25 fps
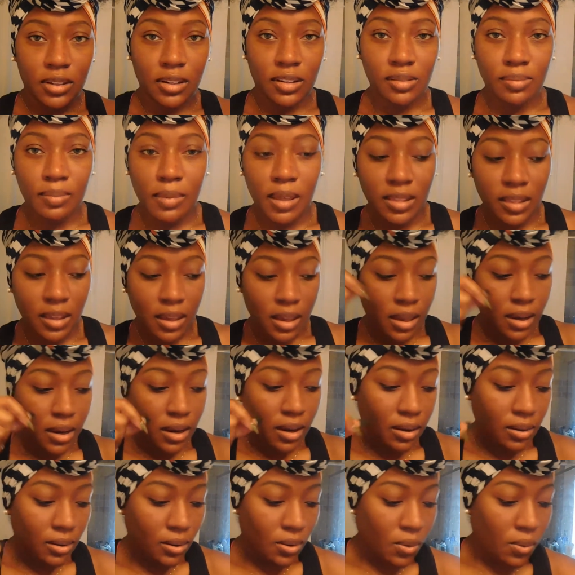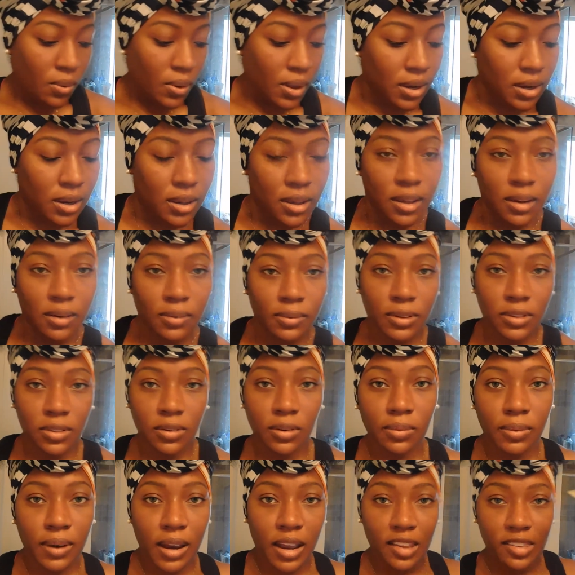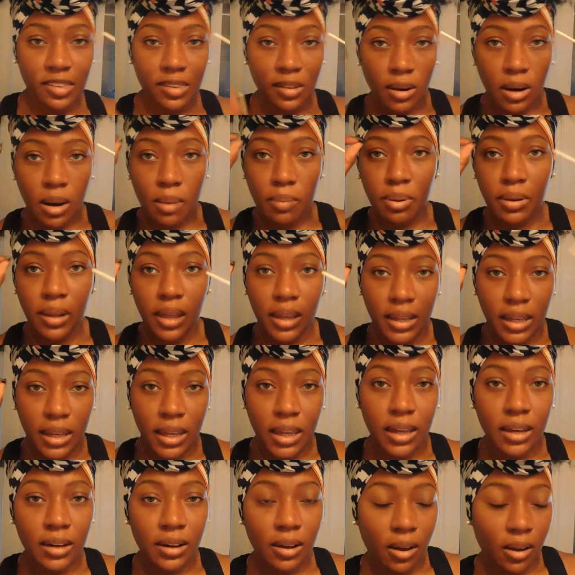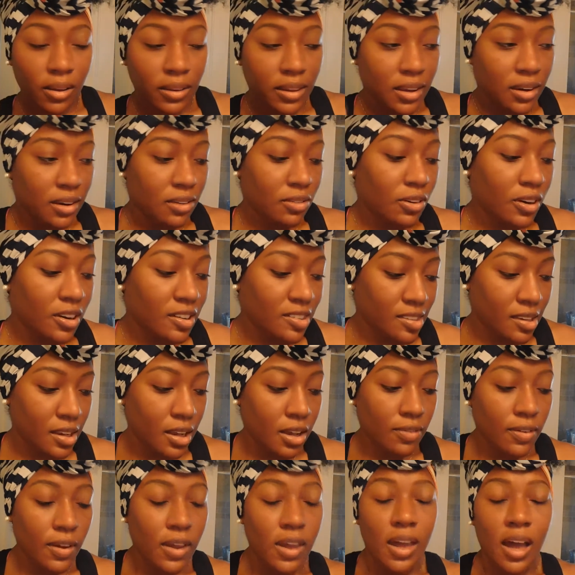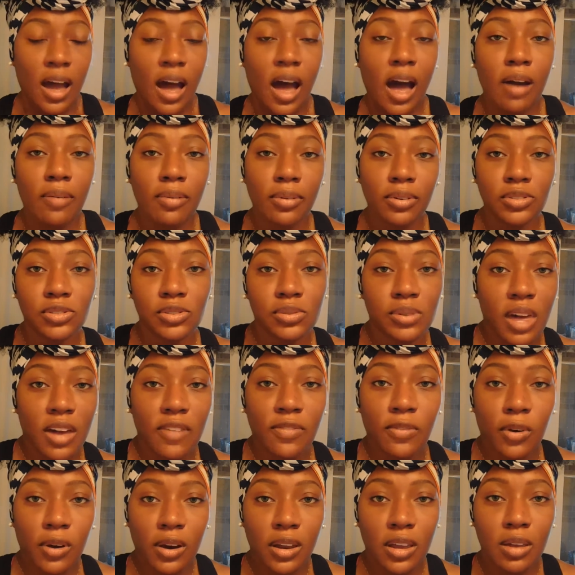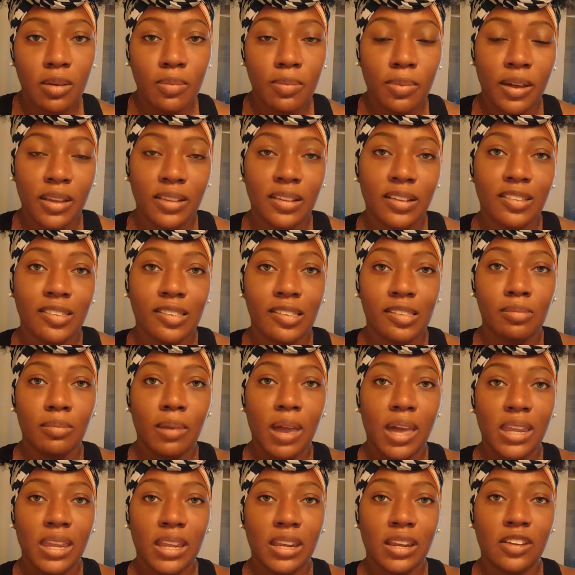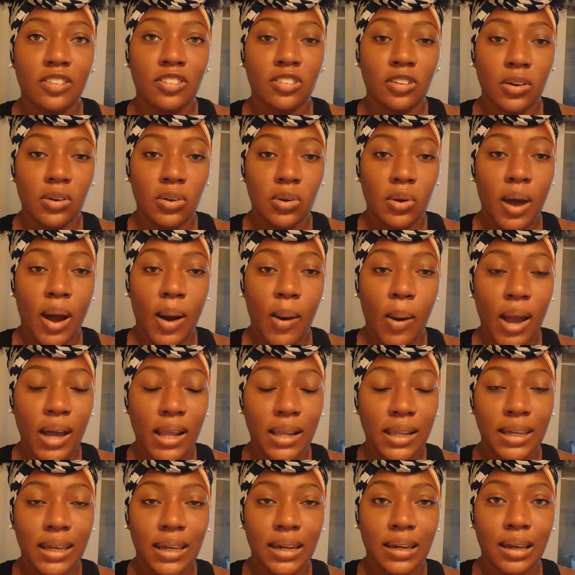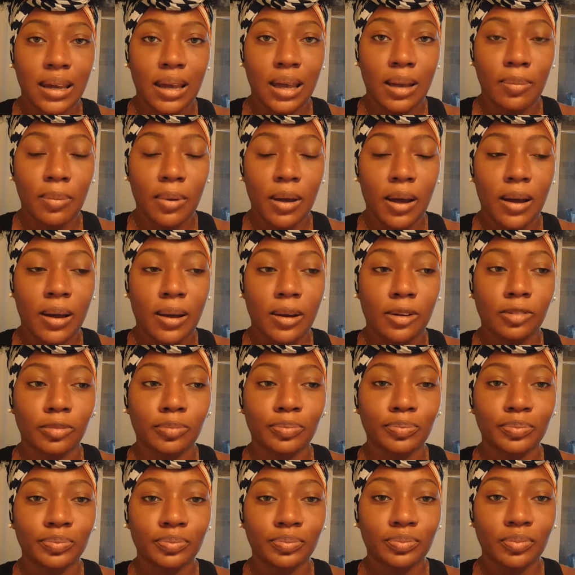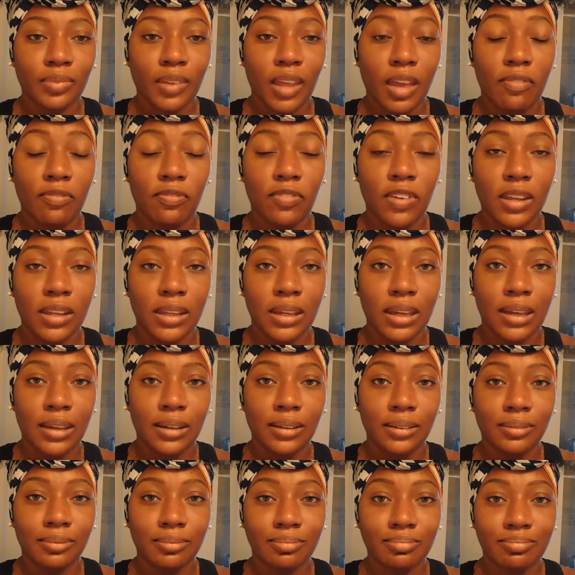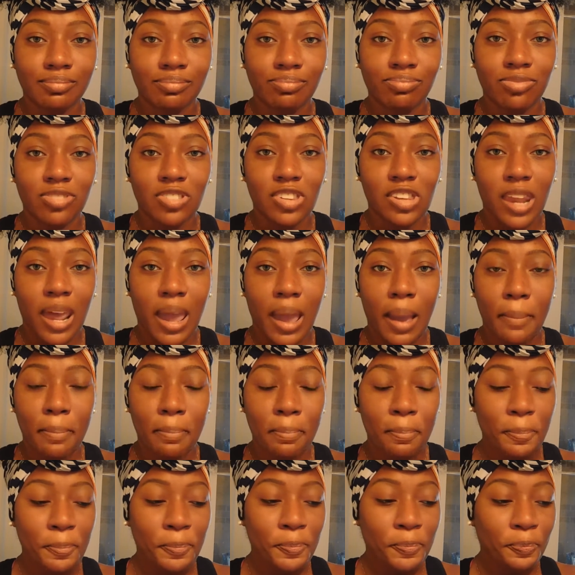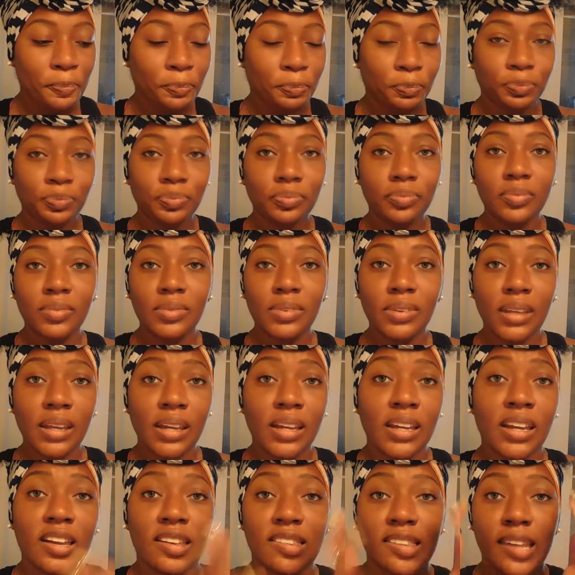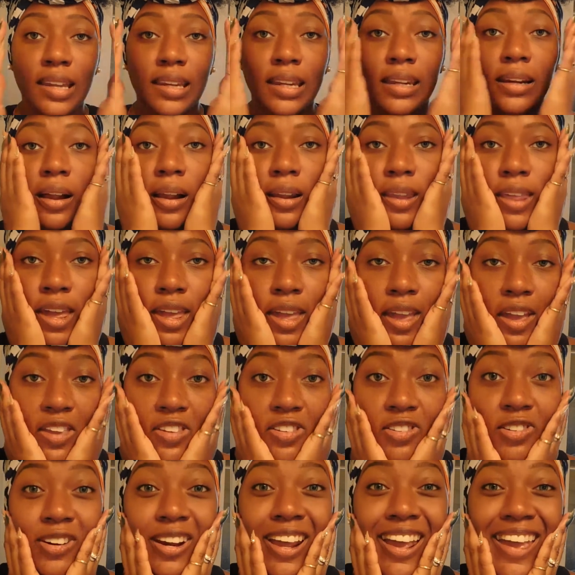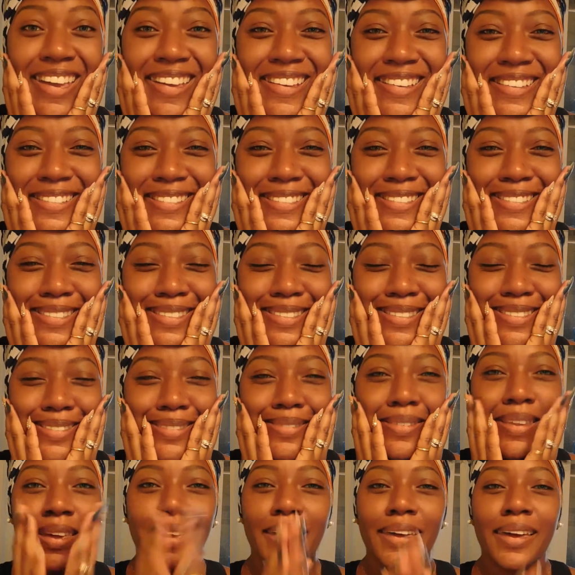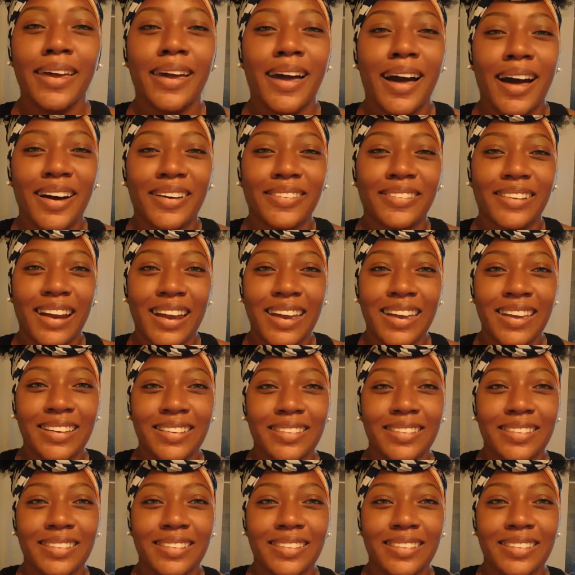this method and going in with the razor and plucking and all that great stuff. I will do that for you, but this is mainly to show you how I clean up and fill in today, because I did all that yesterday. All right.